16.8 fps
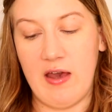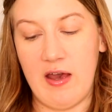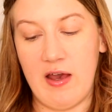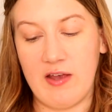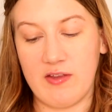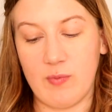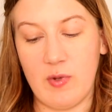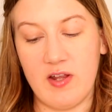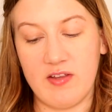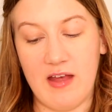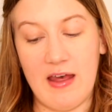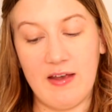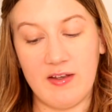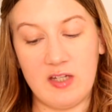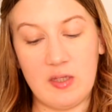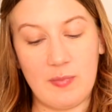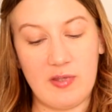as well as
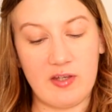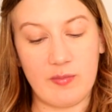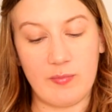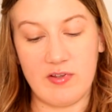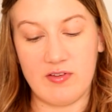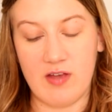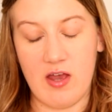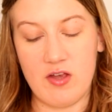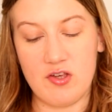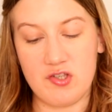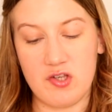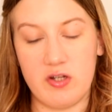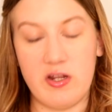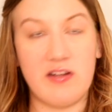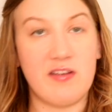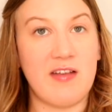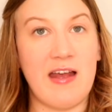acne pigmentation,
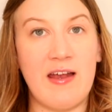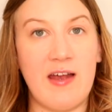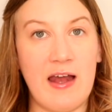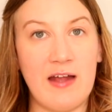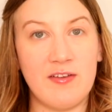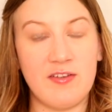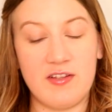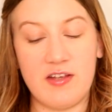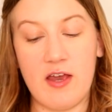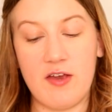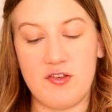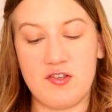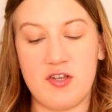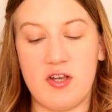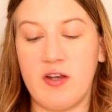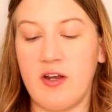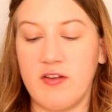and
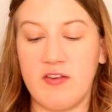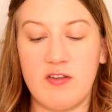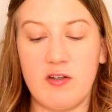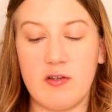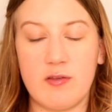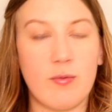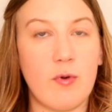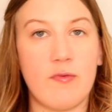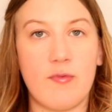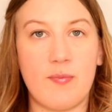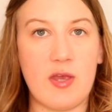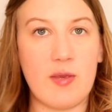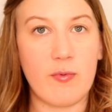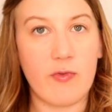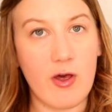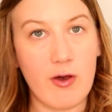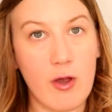anti-aging and suitable for
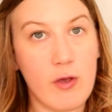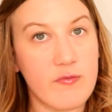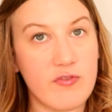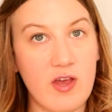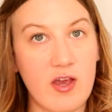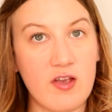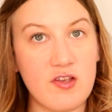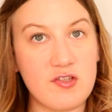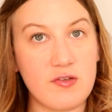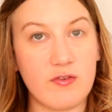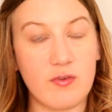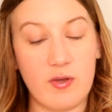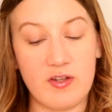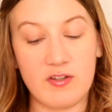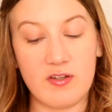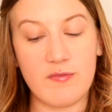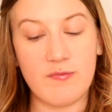people that are over the age of
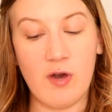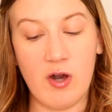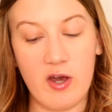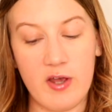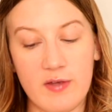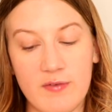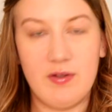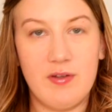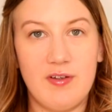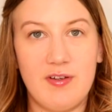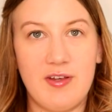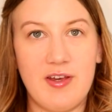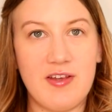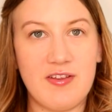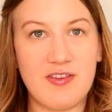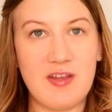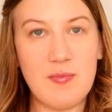25.
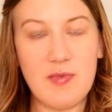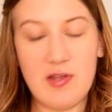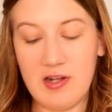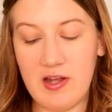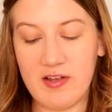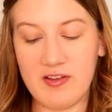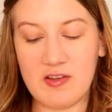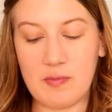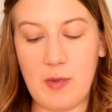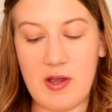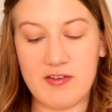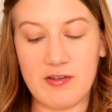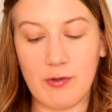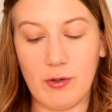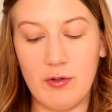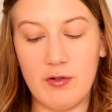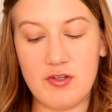It simulates better
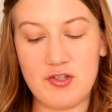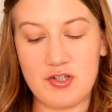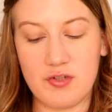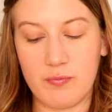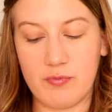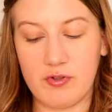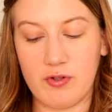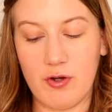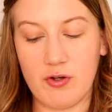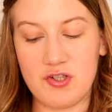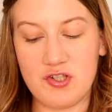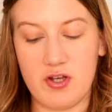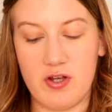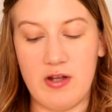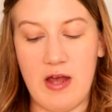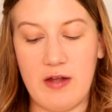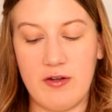collagen
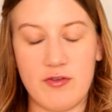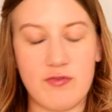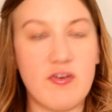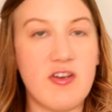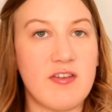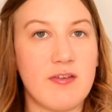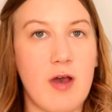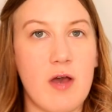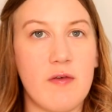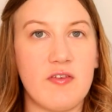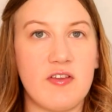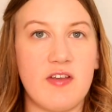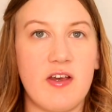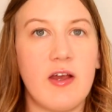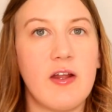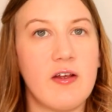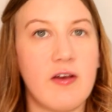production and it's
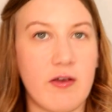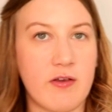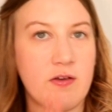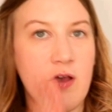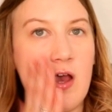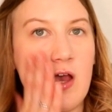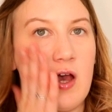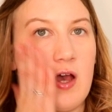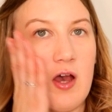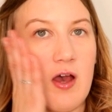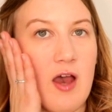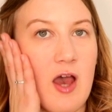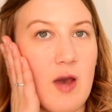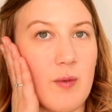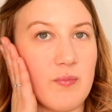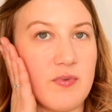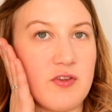resurfacing, and it like
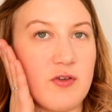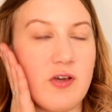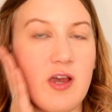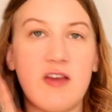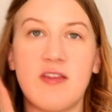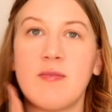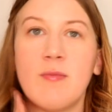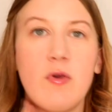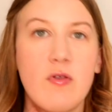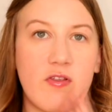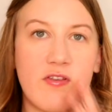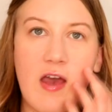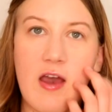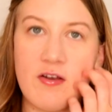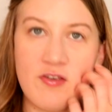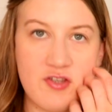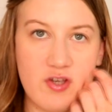helps you get a smoother
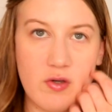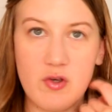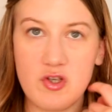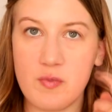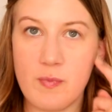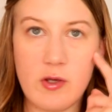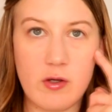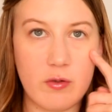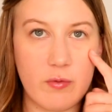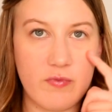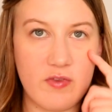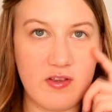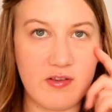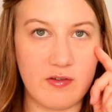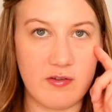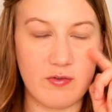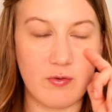texture, which would be good with
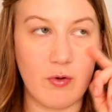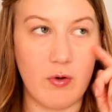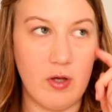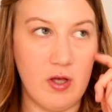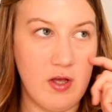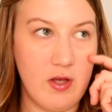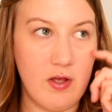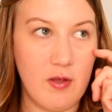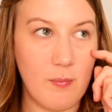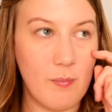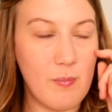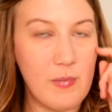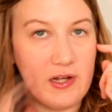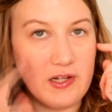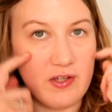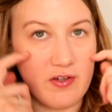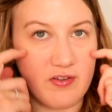these little
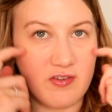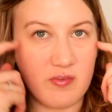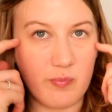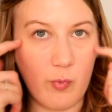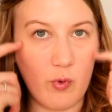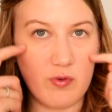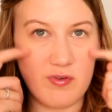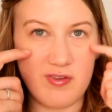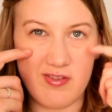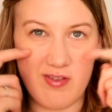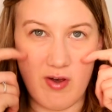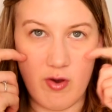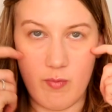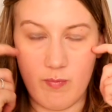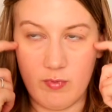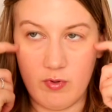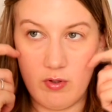milieu spots that
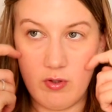I'm